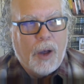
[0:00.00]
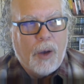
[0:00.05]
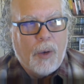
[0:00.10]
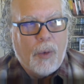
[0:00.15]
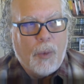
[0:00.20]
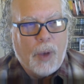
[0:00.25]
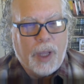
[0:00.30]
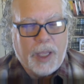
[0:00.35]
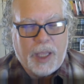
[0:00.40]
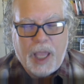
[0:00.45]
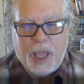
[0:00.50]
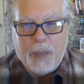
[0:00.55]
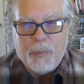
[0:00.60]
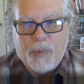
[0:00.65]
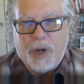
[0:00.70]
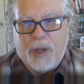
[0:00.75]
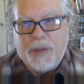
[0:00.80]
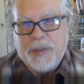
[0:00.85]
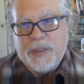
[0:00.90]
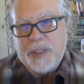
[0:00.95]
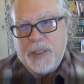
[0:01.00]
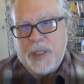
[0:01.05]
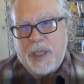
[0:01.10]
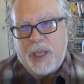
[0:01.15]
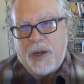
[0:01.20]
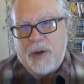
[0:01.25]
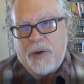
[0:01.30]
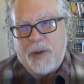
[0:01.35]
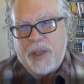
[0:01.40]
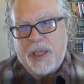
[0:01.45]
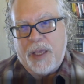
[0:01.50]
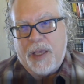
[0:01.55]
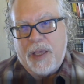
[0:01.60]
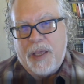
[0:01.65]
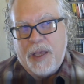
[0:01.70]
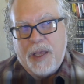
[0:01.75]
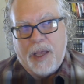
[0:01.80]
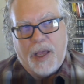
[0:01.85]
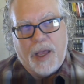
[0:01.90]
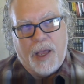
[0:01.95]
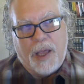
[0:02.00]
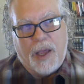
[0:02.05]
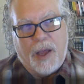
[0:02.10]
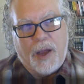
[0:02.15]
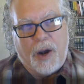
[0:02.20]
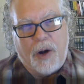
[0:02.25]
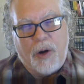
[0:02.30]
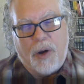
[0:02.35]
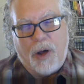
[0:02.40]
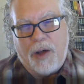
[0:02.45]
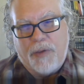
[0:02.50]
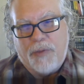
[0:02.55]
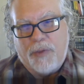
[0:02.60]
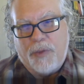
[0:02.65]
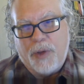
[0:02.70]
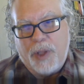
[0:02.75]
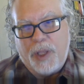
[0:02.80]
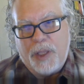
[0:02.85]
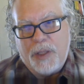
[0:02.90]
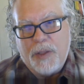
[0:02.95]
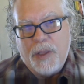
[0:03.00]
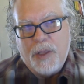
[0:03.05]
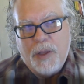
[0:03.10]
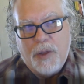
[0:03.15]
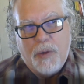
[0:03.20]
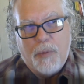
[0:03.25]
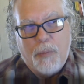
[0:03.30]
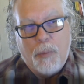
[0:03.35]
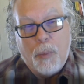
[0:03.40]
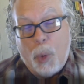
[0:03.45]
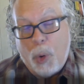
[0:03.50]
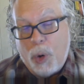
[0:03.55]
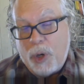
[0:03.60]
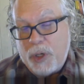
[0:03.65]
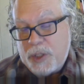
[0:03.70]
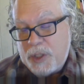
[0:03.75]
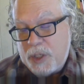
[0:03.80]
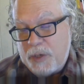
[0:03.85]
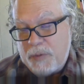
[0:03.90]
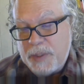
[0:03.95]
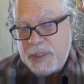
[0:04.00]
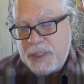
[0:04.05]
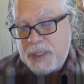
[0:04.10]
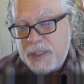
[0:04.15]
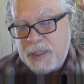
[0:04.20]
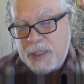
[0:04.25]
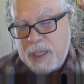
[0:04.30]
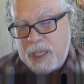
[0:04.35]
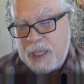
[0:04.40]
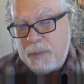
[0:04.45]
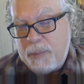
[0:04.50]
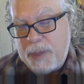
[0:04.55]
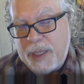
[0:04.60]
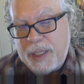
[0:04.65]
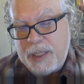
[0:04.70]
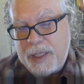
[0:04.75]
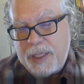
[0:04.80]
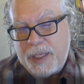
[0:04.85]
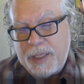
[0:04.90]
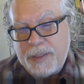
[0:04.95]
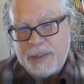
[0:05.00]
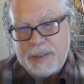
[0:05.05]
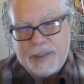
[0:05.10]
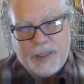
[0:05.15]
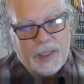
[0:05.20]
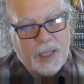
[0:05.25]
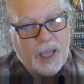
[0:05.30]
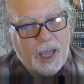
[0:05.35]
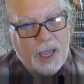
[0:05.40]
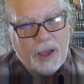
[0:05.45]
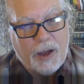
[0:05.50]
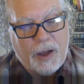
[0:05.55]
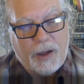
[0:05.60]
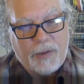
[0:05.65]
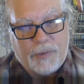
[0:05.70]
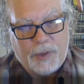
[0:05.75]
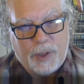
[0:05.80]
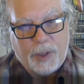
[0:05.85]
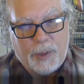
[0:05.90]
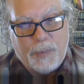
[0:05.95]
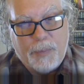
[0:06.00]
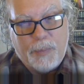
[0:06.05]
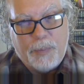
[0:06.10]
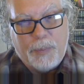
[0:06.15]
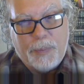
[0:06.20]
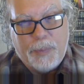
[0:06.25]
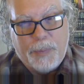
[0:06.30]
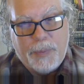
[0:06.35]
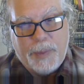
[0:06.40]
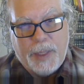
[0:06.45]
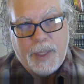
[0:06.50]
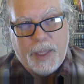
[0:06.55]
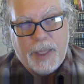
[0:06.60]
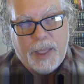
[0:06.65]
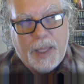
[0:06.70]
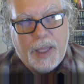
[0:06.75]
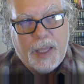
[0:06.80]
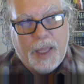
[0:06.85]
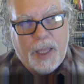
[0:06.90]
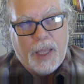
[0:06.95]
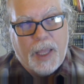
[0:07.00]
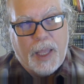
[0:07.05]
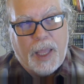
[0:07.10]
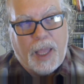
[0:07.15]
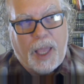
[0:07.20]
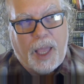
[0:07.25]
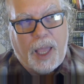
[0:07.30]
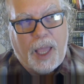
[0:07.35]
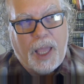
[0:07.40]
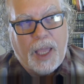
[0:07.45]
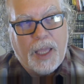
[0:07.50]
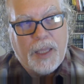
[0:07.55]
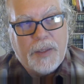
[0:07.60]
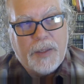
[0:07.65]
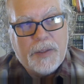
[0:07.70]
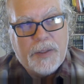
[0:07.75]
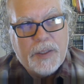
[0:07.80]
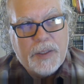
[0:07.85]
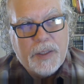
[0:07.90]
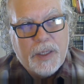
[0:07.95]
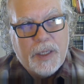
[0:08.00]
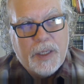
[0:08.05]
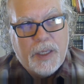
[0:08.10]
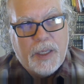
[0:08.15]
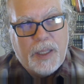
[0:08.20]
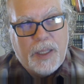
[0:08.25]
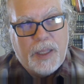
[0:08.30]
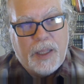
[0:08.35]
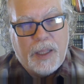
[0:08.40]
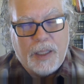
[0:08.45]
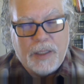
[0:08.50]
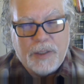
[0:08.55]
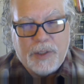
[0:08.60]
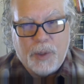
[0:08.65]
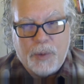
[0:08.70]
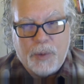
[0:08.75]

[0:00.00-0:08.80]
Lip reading: what campgrounds in the area are offering more services and amenities than I offer? And so